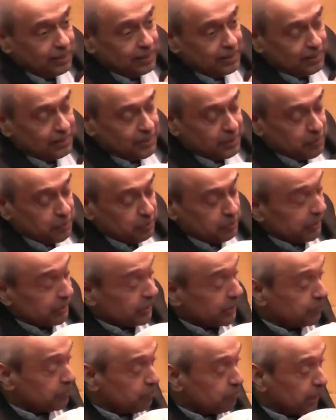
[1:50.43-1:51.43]
Let me
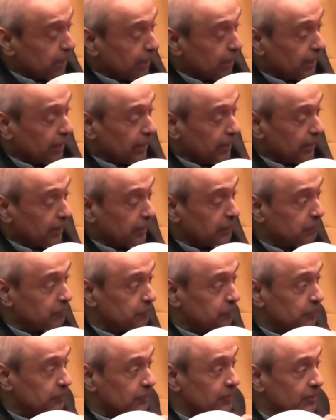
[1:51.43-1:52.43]
begin by
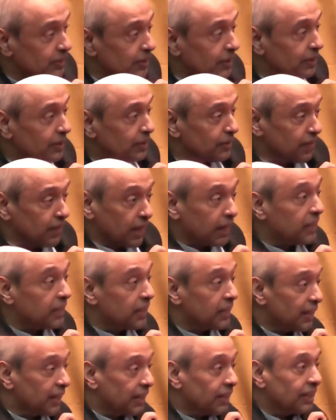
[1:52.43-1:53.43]

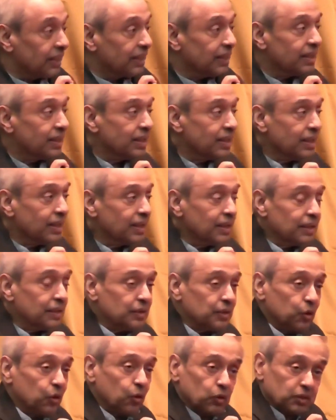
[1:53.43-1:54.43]
thanking
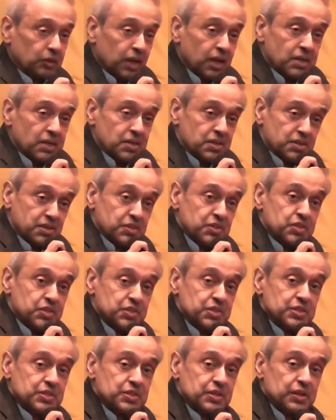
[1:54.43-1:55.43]
the
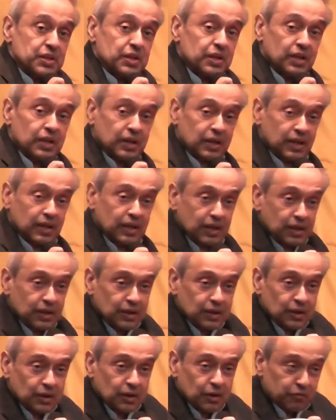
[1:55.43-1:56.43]
organizers
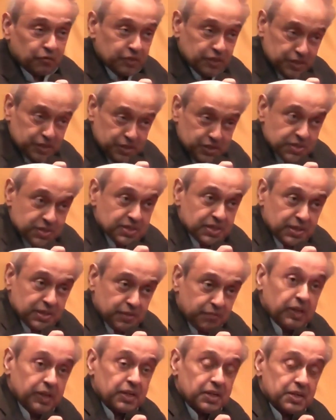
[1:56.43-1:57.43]
of this
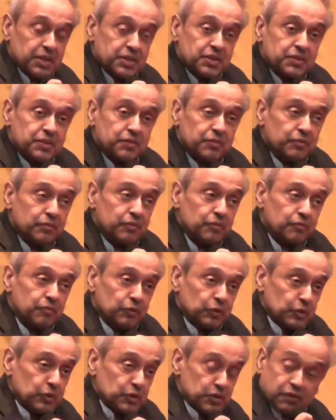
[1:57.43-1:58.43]
event
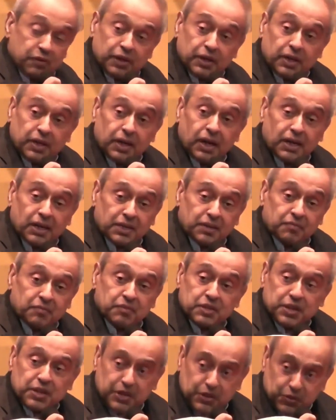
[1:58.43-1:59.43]
for this very kind
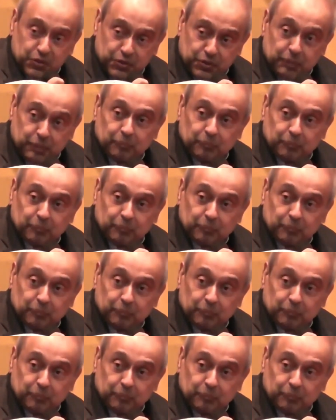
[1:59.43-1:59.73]
invitation.